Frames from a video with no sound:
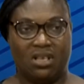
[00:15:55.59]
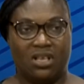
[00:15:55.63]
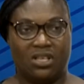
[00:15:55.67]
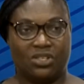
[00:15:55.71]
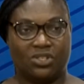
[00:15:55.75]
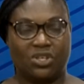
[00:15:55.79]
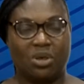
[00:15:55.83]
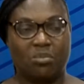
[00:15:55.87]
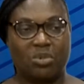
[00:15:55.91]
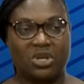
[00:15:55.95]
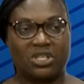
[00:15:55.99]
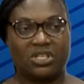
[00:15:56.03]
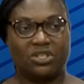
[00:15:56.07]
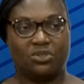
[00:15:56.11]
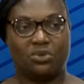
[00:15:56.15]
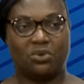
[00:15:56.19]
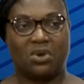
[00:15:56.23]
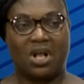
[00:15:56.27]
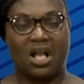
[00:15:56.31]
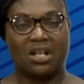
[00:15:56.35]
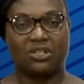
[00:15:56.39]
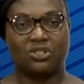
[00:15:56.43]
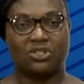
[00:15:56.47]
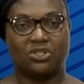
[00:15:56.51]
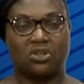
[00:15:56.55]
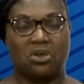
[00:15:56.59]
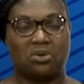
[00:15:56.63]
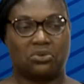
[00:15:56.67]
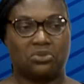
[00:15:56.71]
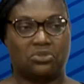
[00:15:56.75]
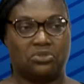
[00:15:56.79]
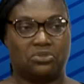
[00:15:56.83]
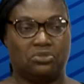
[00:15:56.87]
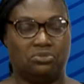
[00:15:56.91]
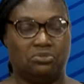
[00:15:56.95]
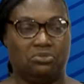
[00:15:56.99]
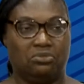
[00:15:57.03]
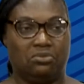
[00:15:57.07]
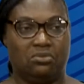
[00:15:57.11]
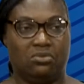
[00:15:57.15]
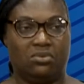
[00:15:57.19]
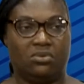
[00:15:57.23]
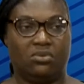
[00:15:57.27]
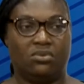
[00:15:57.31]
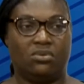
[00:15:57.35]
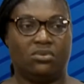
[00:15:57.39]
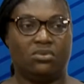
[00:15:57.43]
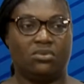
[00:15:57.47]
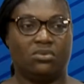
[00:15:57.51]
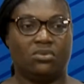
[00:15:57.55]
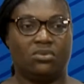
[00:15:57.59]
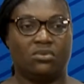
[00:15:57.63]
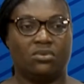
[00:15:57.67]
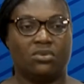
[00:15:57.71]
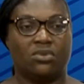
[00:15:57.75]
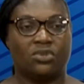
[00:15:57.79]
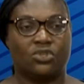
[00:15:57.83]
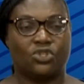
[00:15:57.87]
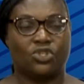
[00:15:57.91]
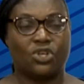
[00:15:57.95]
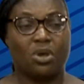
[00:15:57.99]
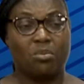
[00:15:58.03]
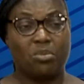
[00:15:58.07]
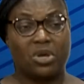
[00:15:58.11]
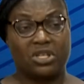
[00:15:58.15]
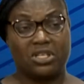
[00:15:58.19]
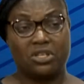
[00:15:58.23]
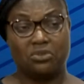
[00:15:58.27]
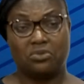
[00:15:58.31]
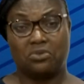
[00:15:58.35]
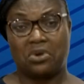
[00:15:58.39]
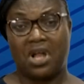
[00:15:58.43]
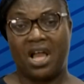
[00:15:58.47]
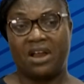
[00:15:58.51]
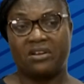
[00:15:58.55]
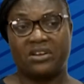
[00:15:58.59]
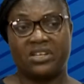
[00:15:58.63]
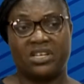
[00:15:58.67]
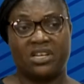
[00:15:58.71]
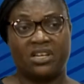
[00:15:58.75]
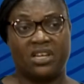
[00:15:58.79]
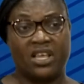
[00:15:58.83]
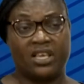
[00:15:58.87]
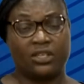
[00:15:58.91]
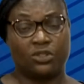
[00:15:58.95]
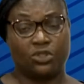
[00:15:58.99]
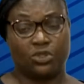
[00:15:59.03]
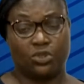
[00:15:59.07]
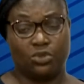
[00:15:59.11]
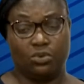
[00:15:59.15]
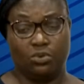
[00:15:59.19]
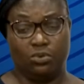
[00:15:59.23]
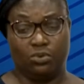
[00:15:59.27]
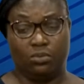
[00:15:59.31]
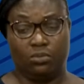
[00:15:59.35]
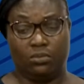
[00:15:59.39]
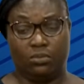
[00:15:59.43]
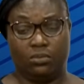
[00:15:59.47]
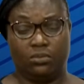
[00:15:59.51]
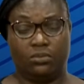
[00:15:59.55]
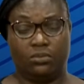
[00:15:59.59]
somebody you can talk to, somebody you can relate to.